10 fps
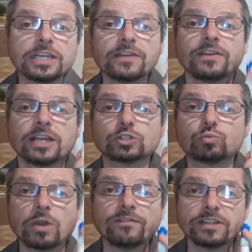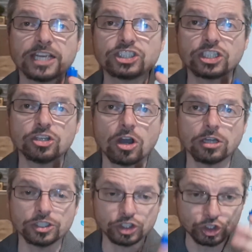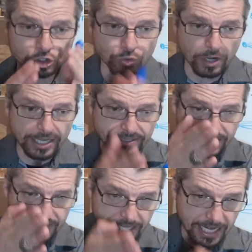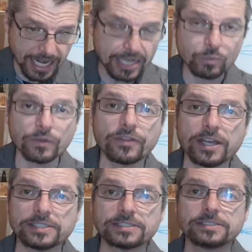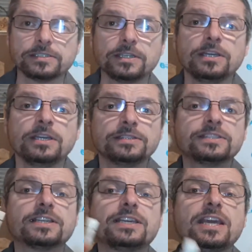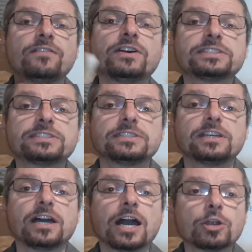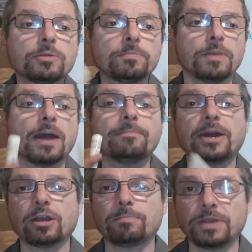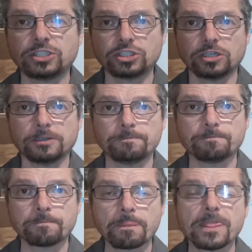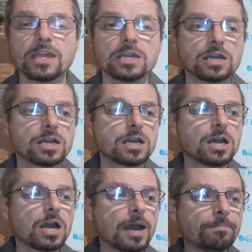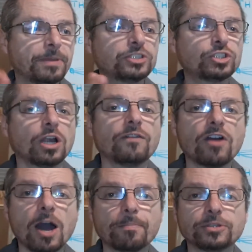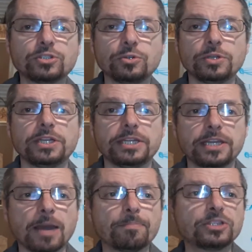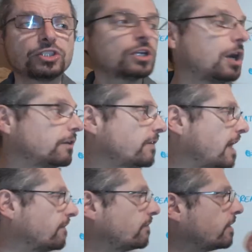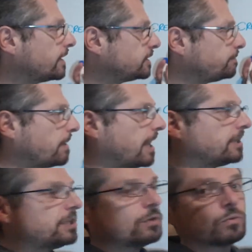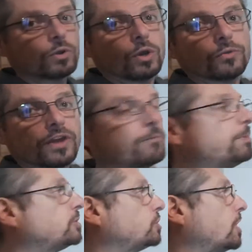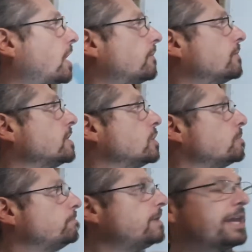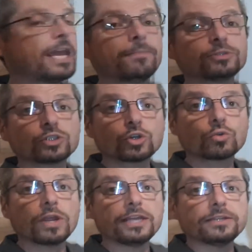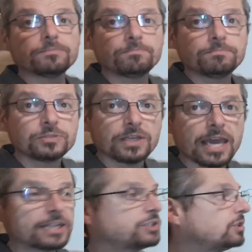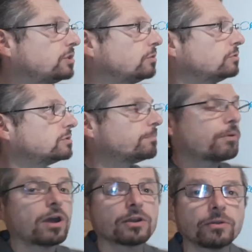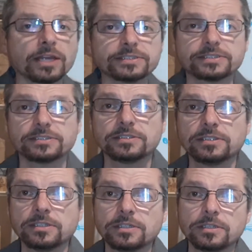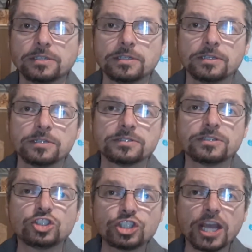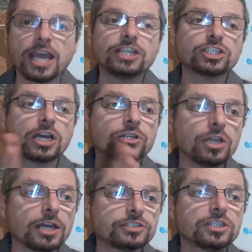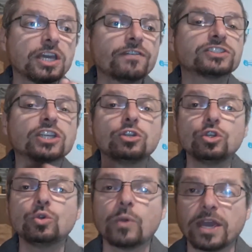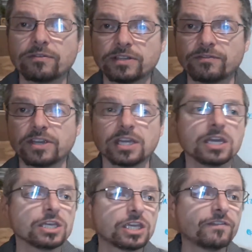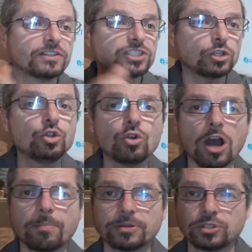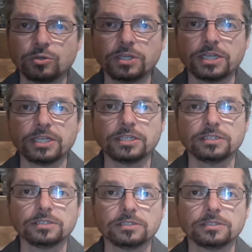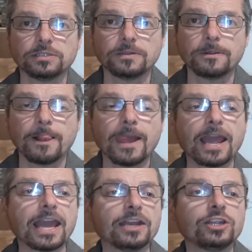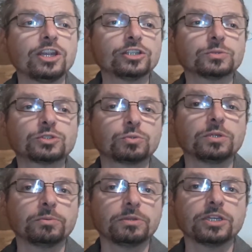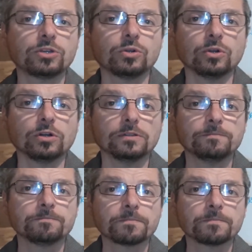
giving us revelation knowledge, trying to connect with us, to give us a better picture. A picture of opportunity, a picture of ever expanding growth, a picture of being able to create, to execute, to progress, to change, to give us a new way of living, give us a new opportunity. And here's what's really, really cool.